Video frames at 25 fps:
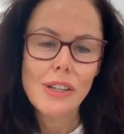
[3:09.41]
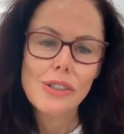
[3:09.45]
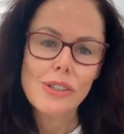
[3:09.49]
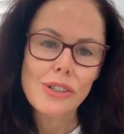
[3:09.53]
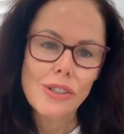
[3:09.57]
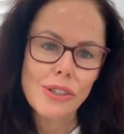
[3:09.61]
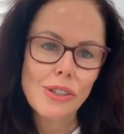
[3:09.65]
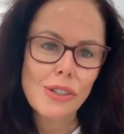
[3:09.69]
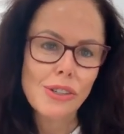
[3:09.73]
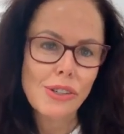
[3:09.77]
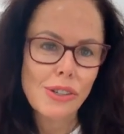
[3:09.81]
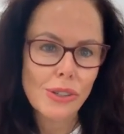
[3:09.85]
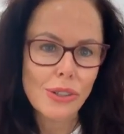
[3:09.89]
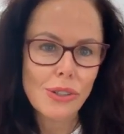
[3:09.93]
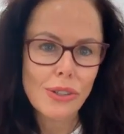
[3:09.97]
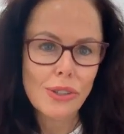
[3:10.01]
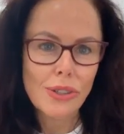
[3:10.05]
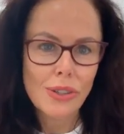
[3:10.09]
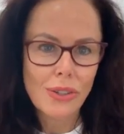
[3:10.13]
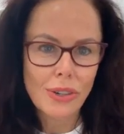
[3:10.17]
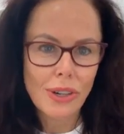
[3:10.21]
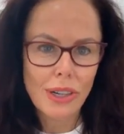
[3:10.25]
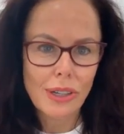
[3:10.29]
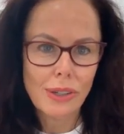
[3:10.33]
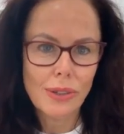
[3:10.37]
choose your
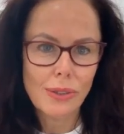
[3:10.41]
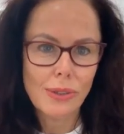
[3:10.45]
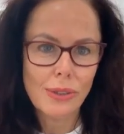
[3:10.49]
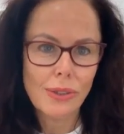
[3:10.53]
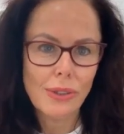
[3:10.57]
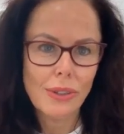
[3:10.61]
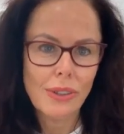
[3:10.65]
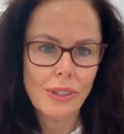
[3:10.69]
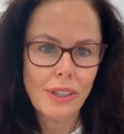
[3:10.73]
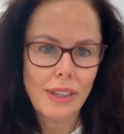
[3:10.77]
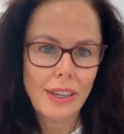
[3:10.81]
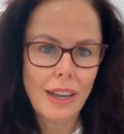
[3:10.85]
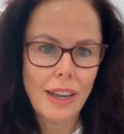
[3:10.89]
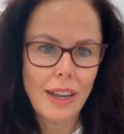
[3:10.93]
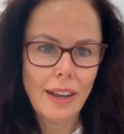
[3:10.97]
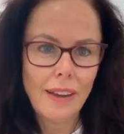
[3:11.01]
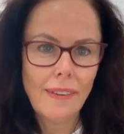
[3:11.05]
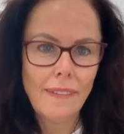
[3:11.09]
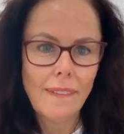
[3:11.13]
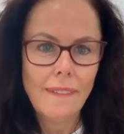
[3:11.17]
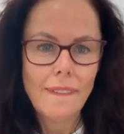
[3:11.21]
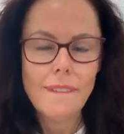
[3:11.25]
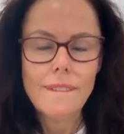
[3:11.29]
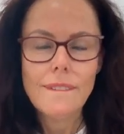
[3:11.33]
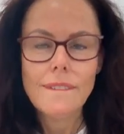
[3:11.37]
struggle,
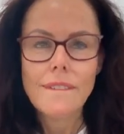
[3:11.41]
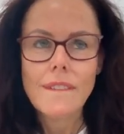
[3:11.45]
yeah?